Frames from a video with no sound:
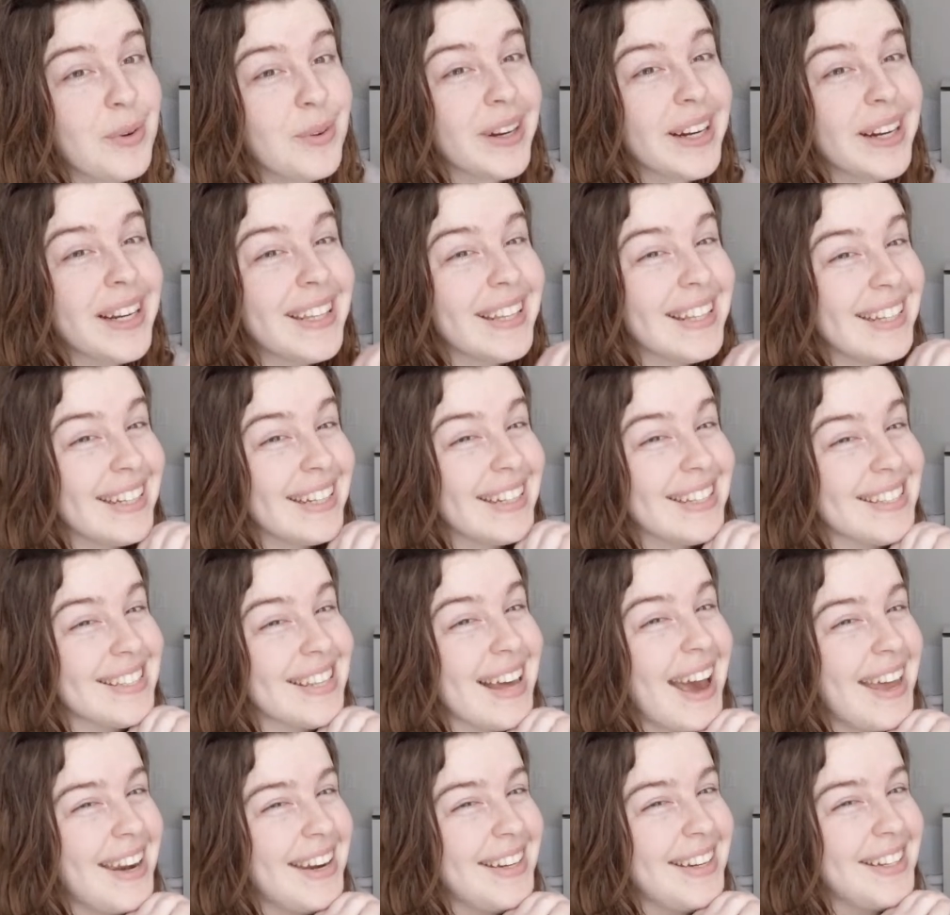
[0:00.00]
really
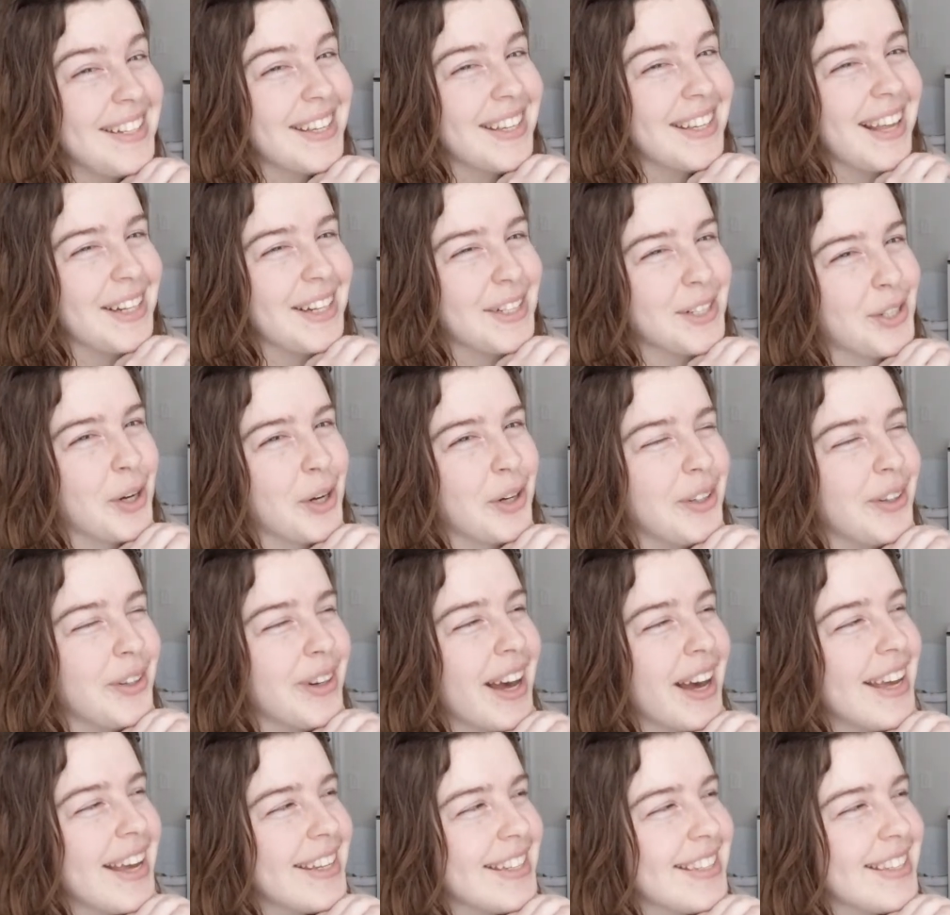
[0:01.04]
excited to like show you
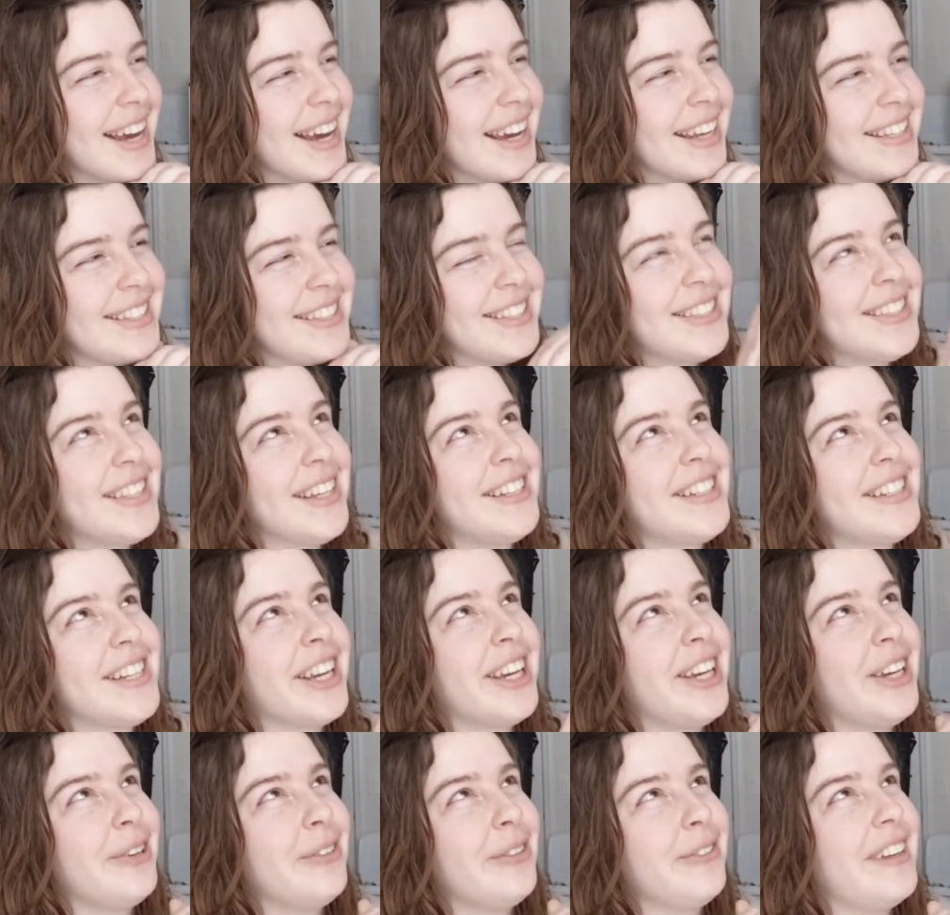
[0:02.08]
guys. It's such a
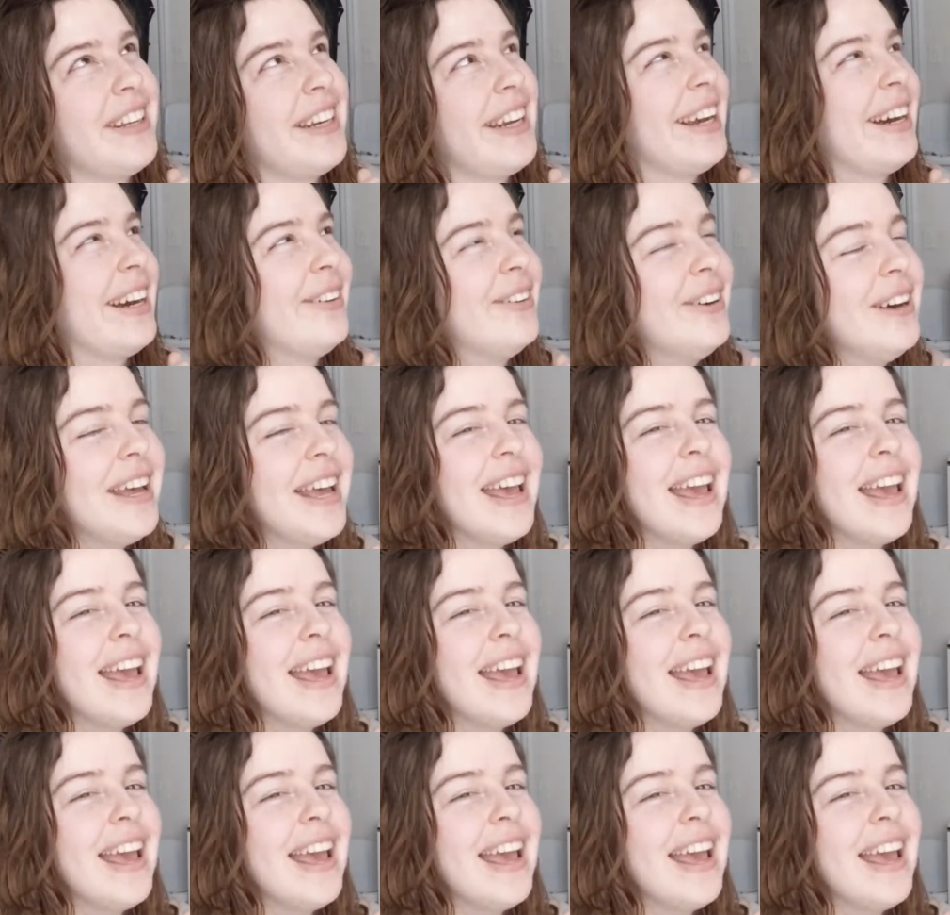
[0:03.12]
cute video.